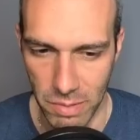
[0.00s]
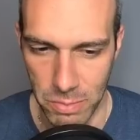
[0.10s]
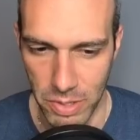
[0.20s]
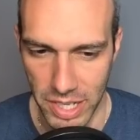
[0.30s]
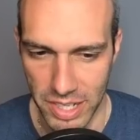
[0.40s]
through
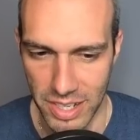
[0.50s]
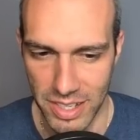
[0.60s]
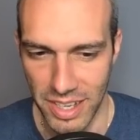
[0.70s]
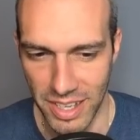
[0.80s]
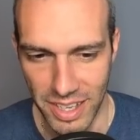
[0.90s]
like
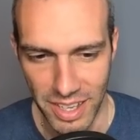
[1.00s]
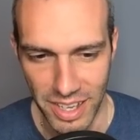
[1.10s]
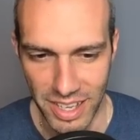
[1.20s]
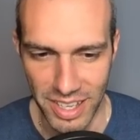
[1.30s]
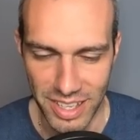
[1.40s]

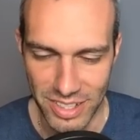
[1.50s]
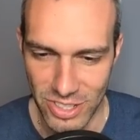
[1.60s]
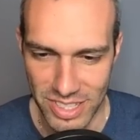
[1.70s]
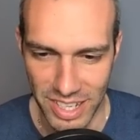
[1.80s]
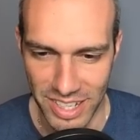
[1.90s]

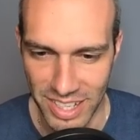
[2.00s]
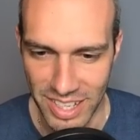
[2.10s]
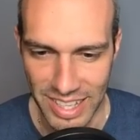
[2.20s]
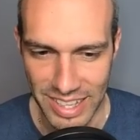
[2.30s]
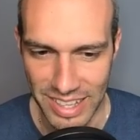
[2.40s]
just like
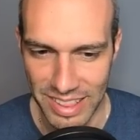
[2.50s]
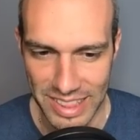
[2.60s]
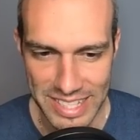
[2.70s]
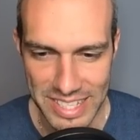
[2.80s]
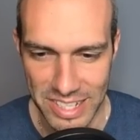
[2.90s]

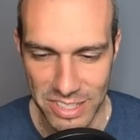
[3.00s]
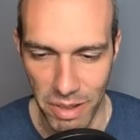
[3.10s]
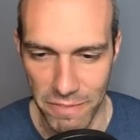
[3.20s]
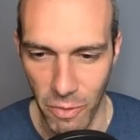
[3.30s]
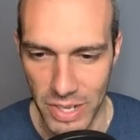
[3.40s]
listening to my
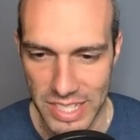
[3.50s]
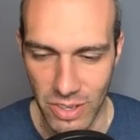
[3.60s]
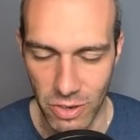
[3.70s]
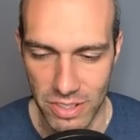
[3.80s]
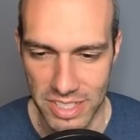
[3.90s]
voice
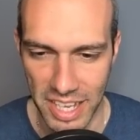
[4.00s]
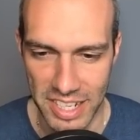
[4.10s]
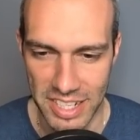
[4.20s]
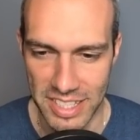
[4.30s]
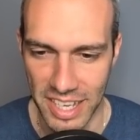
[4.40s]
day in
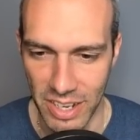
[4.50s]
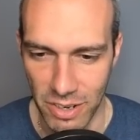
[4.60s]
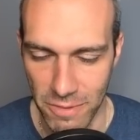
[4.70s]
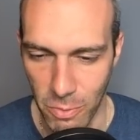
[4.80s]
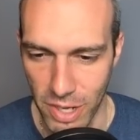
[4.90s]
and day out if
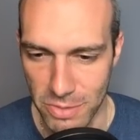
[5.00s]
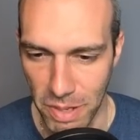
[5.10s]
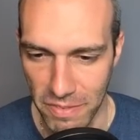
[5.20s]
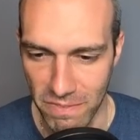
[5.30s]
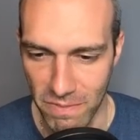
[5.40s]
you watch my
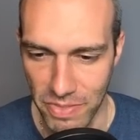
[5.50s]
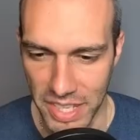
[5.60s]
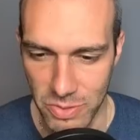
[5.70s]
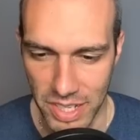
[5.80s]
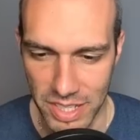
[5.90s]
things
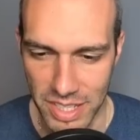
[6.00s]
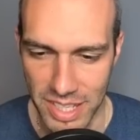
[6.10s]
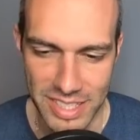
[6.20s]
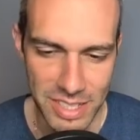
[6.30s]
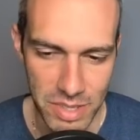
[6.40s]
regularly.
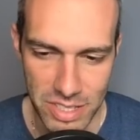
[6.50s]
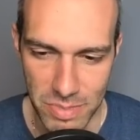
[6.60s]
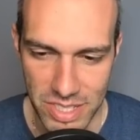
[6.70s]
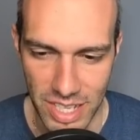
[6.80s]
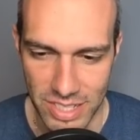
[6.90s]
Like some of these
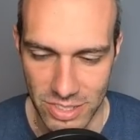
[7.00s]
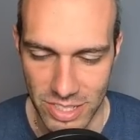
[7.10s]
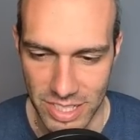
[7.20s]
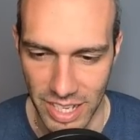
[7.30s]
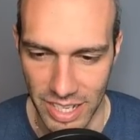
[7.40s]
mistakes are
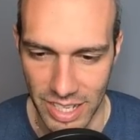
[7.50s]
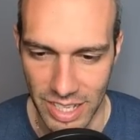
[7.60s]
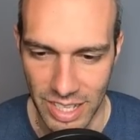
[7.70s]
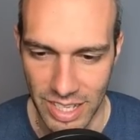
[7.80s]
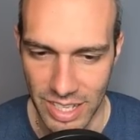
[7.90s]
just like
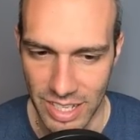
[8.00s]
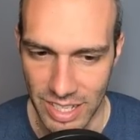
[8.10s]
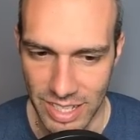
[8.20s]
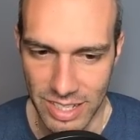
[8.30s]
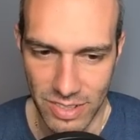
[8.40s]

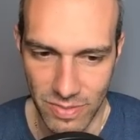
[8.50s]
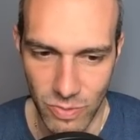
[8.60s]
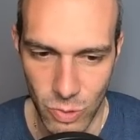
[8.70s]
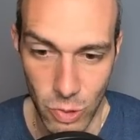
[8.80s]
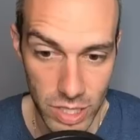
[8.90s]

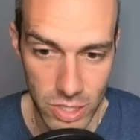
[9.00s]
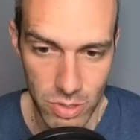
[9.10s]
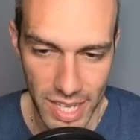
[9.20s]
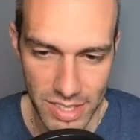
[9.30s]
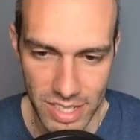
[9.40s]
truly
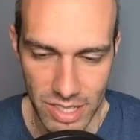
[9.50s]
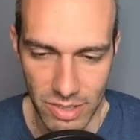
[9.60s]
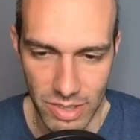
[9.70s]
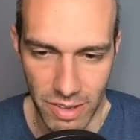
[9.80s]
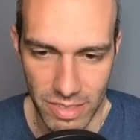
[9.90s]
2000
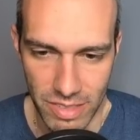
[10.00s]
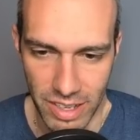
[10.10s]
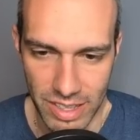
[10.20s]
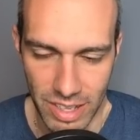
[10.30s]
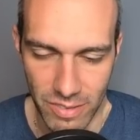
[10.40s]
elo like
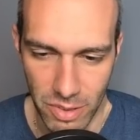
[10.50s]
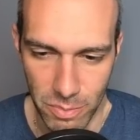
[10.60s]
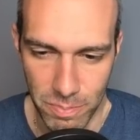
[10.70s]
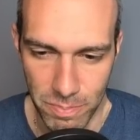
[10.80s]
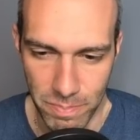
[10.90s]
level
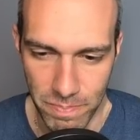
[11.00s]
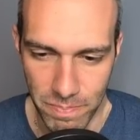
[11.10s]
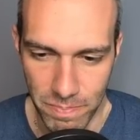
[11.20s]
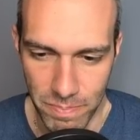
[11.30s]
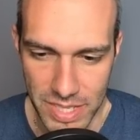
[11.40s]

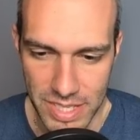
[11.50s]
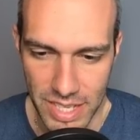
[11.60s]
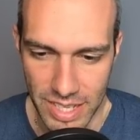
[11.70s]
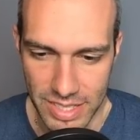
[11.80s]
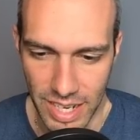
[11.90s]

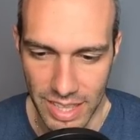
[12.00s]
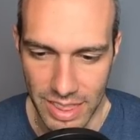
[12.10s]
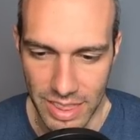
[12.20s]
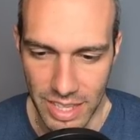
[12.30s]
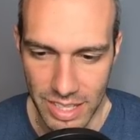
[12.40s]
mistakes that I
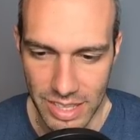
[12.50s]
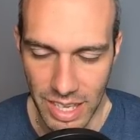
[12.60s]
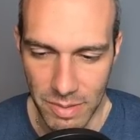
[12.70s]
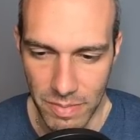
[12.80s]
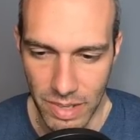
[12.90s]
think
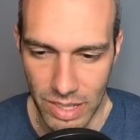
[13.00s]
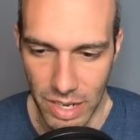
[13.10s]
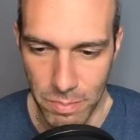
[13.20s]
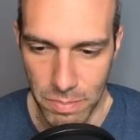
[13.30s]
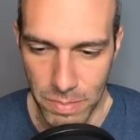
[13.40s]
that a lot of
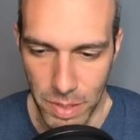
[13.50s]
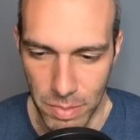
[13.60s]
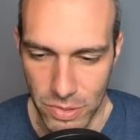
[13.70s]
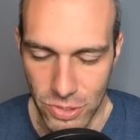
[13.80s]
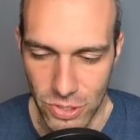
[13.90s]
people
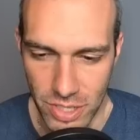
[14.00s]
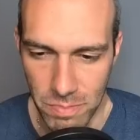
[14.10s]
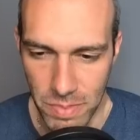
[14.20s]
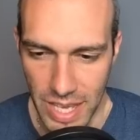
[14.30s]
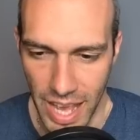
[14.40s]
shouldn't
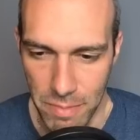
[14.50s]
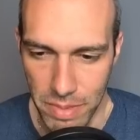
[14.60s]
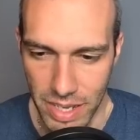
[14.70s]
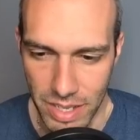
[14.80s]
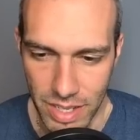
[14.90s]
be at, but